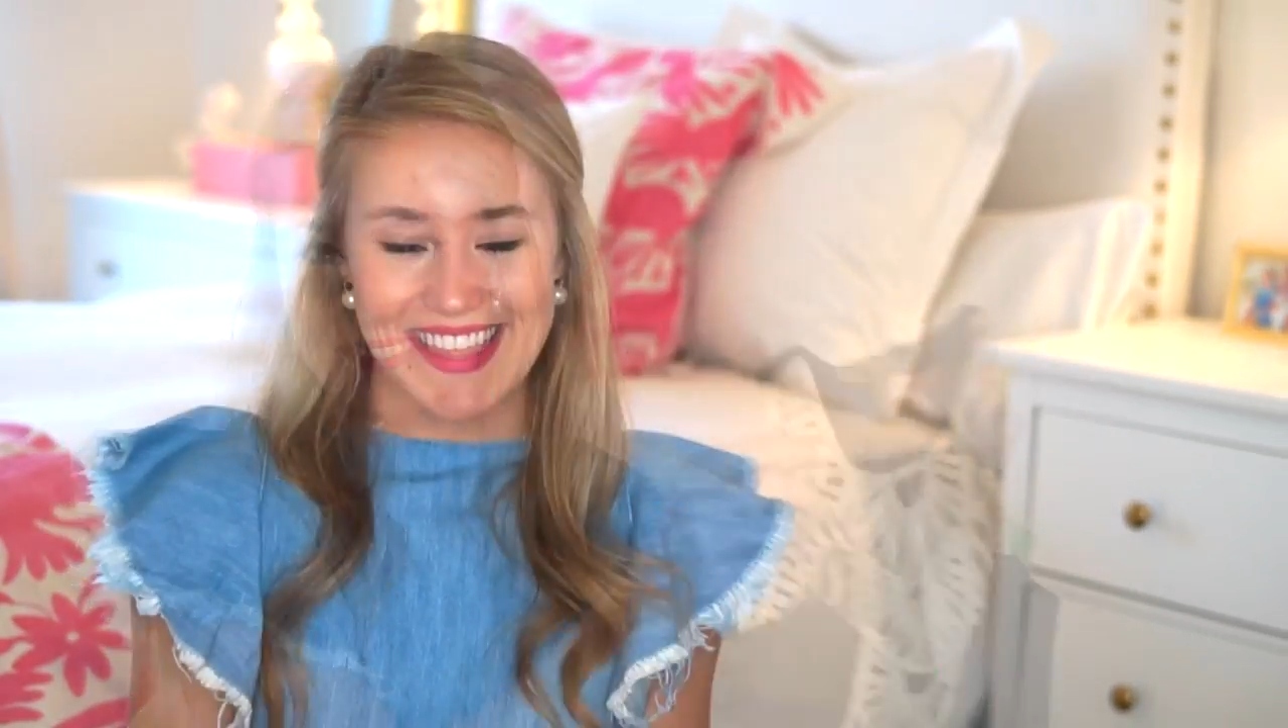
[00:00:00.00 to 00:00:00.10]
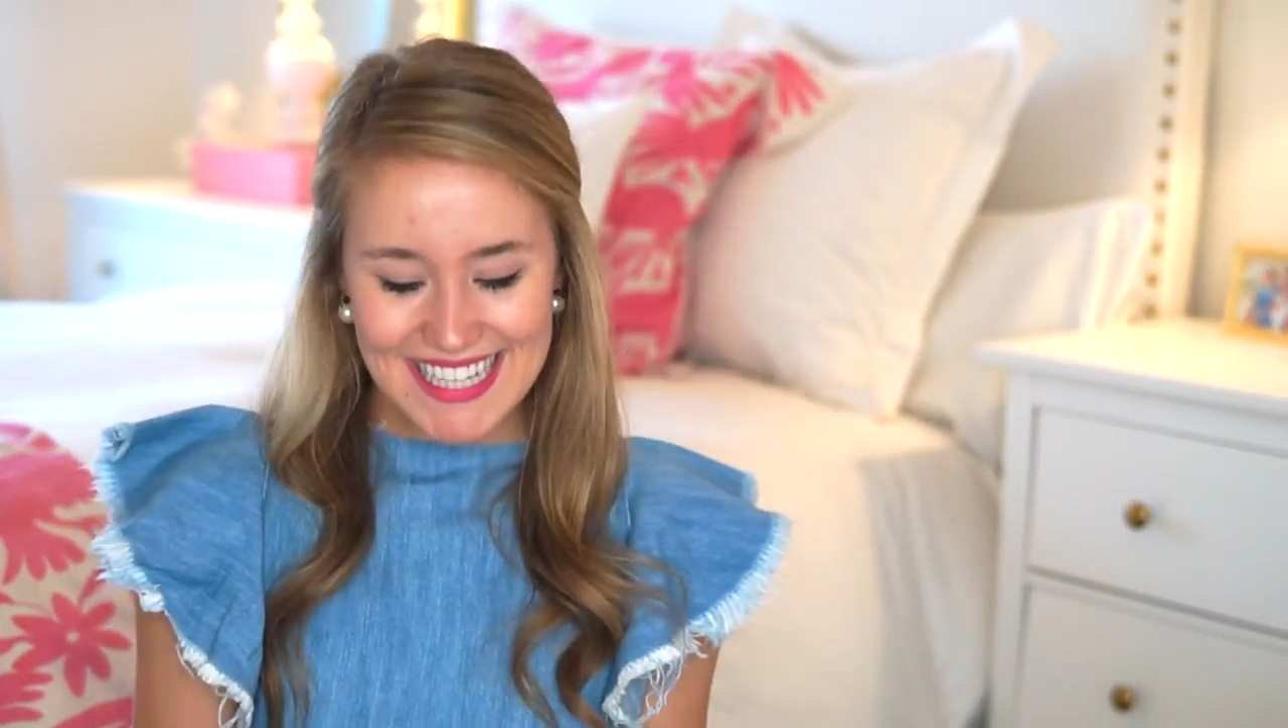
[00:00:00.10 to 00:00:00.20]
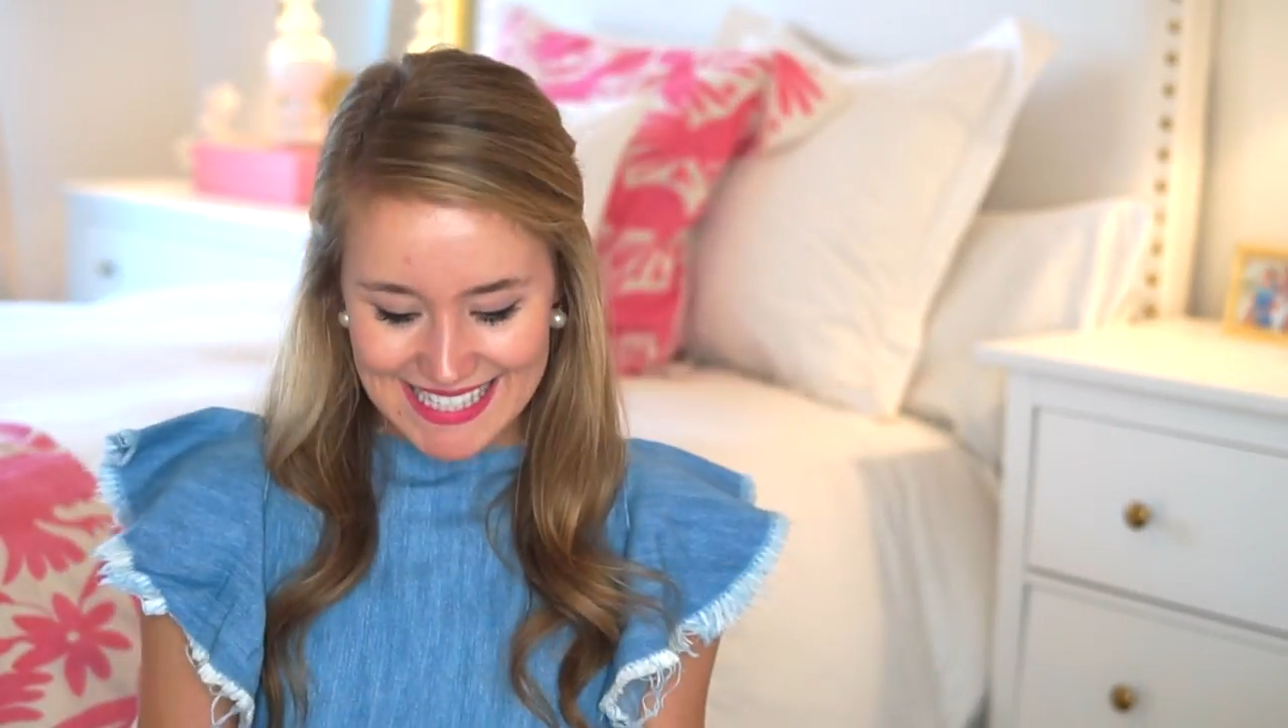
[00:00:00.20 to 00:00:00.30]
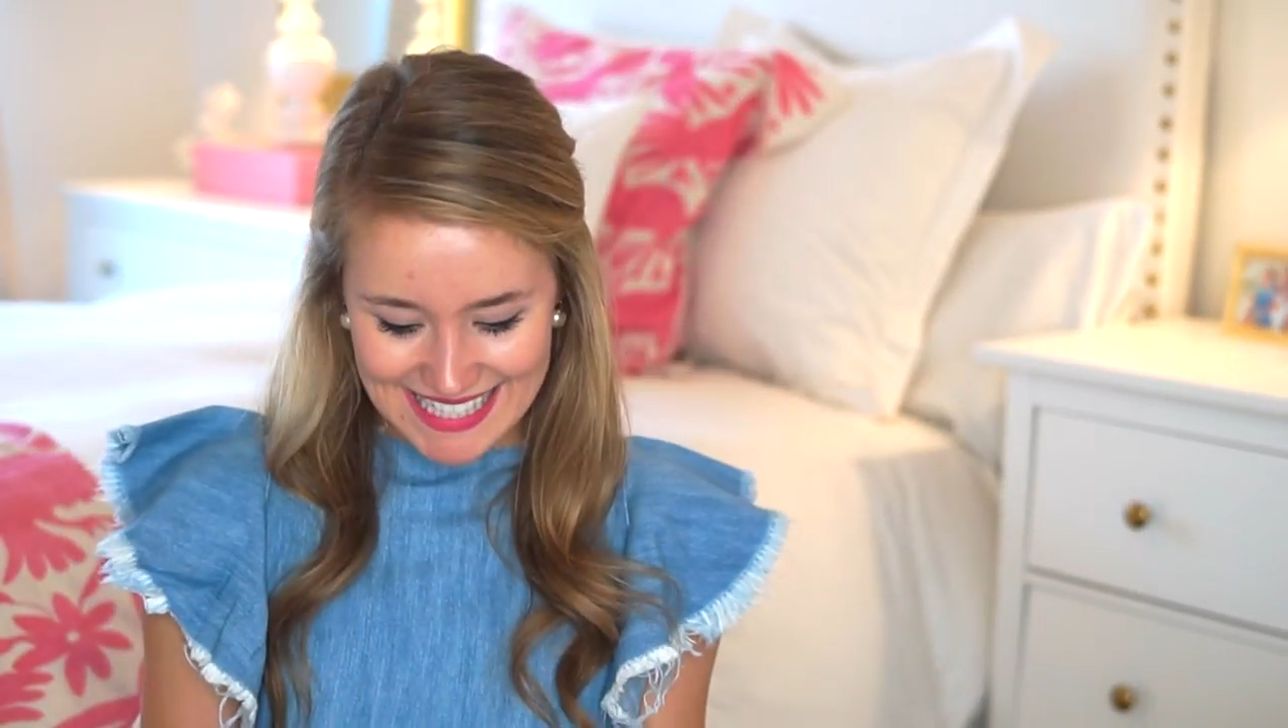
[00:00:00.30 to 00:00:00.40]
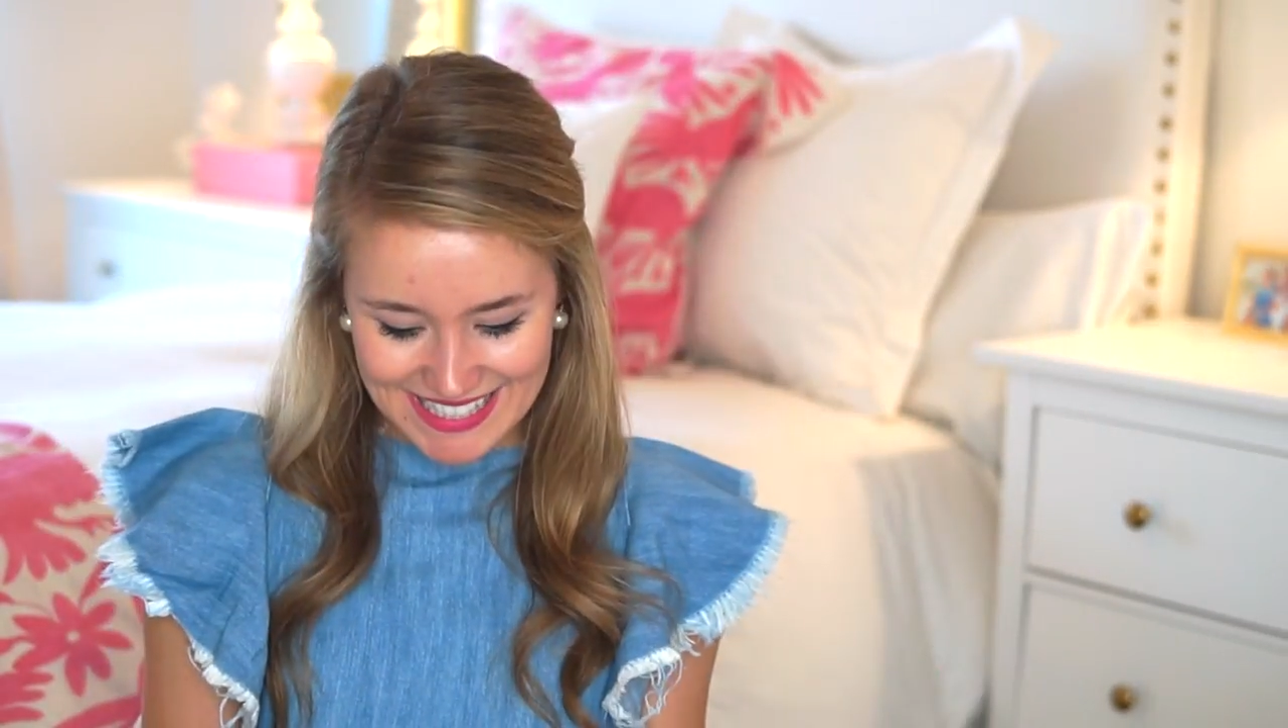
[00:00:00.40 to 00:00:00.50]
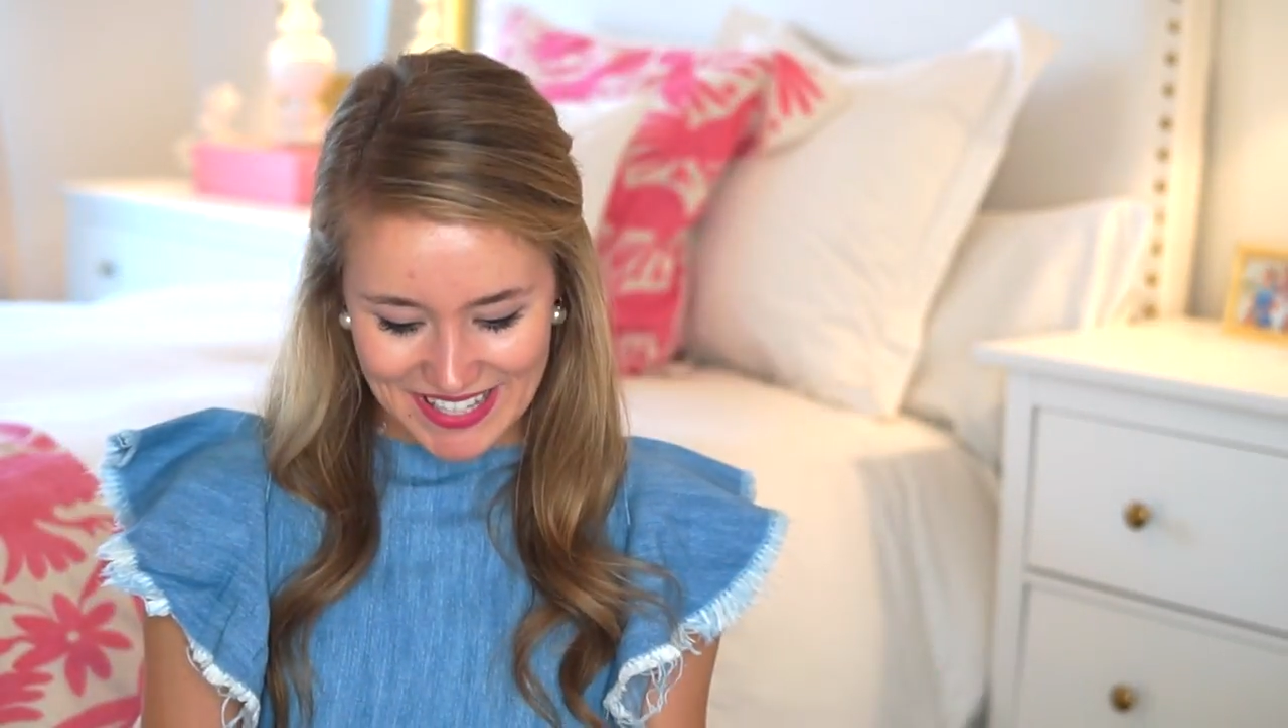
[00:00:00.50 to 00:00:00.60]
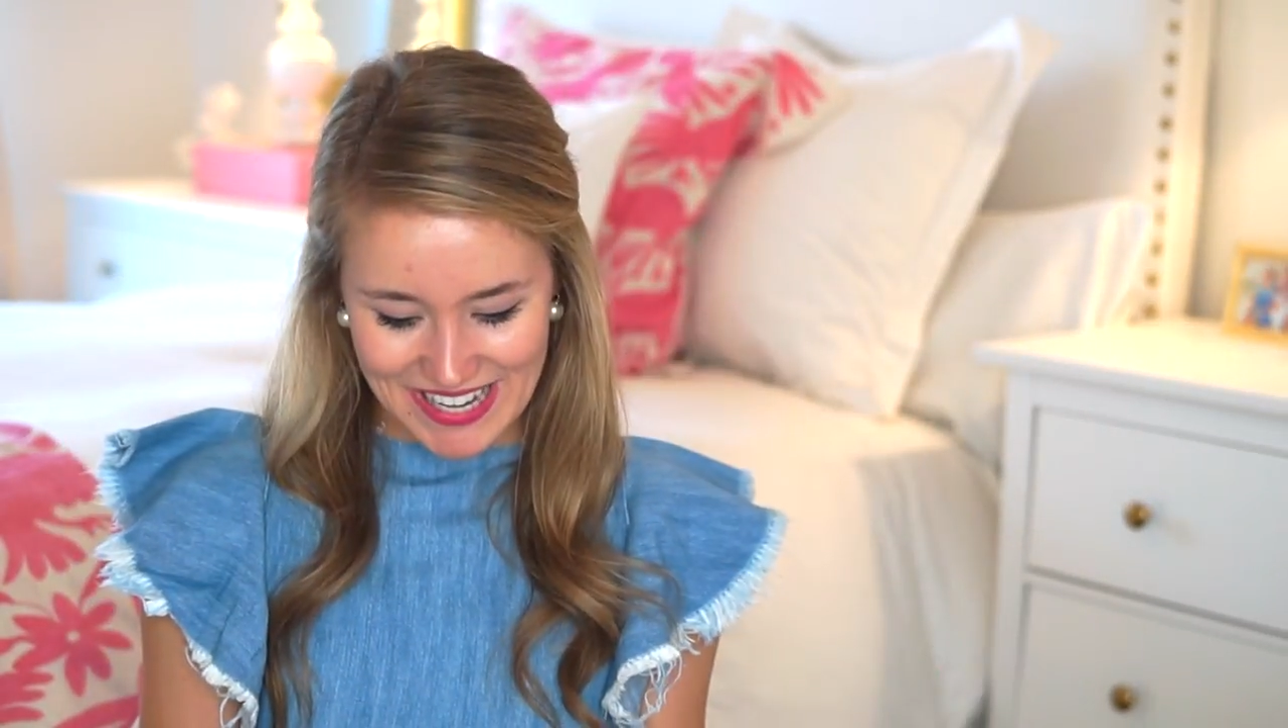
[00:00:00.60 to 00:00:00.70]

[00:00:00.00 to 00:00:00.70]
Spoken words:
This is a